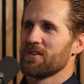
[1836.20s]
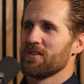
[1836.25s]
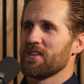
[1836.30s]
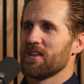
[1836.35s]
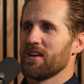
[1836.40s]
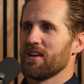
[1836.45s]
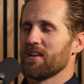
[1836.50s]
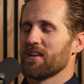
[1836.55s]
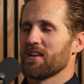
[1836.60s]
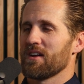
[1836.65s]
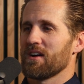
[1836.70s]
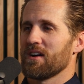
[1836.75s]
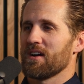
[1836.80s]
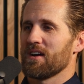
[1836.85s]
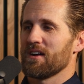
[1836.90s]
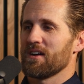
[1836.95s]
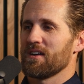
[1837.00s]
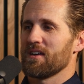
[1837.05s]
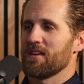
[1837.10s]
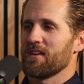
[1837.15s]
So then
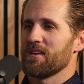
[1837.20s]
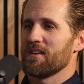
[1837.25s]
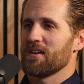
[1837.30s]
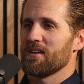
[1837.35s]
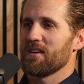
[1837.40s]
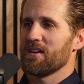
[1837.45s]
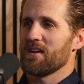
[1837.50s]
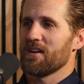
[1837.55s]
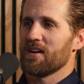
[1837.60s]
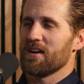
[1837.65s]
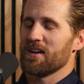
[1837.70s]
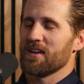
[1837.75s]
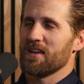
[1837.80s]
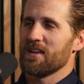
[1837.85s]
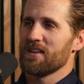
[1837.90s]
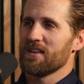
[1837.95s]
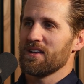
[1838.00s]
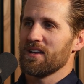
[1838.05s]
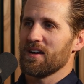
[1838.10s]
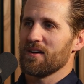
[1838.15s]
I
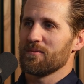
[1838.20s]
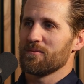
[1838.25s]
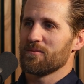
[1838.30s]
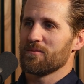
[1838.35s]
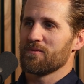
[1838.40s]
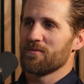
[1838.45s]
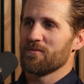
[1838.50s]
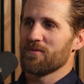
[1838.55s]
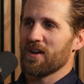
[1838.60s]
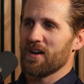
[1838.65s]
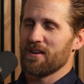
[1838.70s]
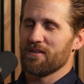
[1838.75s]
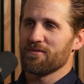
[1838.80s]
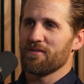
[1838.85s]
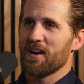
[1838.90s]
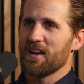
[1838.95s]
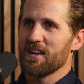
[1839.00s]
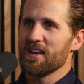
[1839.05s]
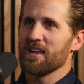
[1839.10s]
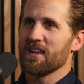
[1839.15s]
ended up kind of
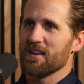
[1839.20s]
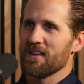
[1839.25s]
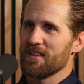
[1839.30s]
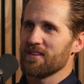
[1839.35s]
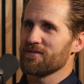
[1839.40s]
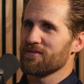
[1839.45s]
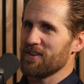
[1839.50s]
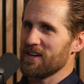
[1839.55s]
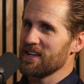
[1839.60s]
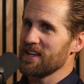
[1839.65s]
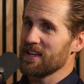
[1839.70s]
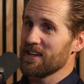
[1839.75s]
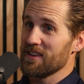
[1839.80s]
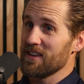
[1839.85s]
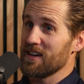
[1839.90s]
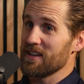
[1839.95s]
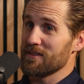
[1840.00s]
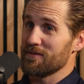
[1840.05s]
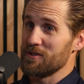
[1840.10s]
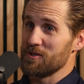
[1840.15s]
finding a
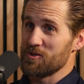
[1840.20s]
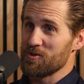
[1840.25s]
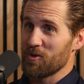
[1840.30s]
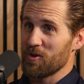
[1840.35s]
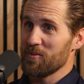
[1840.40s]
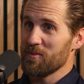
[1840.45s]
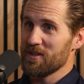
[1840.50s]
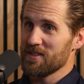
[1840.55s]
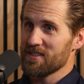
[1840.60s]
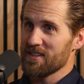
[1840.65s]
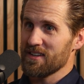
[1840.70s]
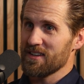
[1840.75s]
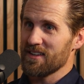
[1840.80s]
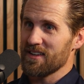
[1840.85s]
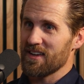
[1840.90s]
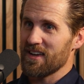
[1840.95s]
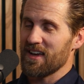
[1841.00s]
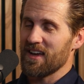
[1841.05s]
lot of enjoyment in it,